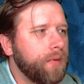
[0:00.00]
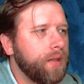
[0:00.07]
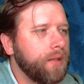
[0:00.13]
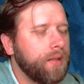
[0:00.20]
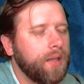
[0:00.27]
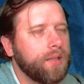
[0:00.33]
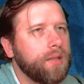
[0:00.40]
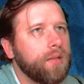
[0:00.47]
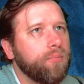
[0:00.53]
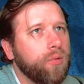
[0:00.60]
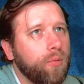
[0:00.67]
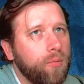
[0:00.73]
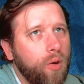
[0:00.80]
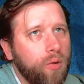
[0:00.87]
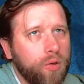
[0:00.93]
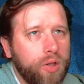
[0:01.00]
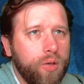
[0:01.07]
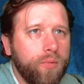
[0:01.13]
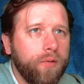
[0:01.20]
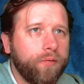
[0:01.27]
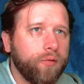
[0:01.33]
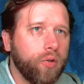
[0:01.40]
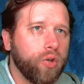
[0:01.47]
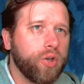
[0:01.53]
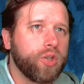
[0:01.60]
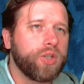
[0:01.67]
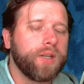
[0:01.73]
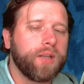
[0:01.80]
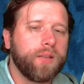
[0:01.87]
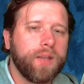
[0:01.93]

it doesn't promote human flourishing